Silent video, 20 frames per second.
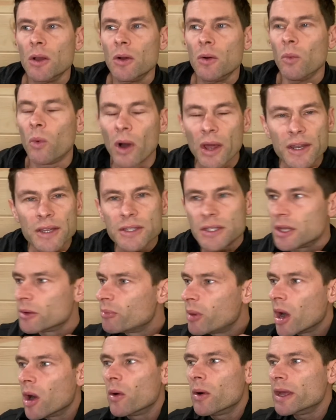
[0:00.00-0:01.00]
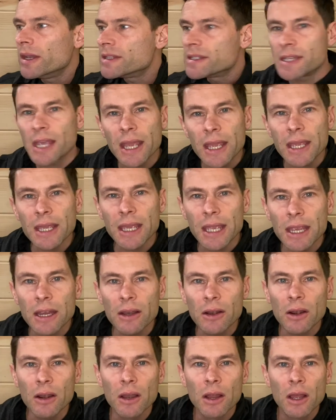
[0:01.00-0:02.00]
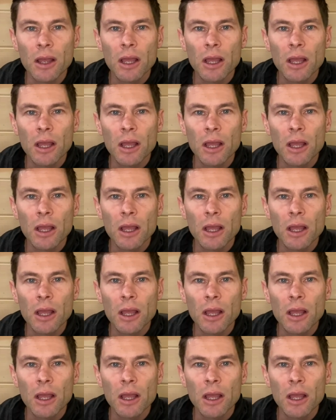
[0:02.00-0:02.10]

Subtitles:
What is the poet saying here?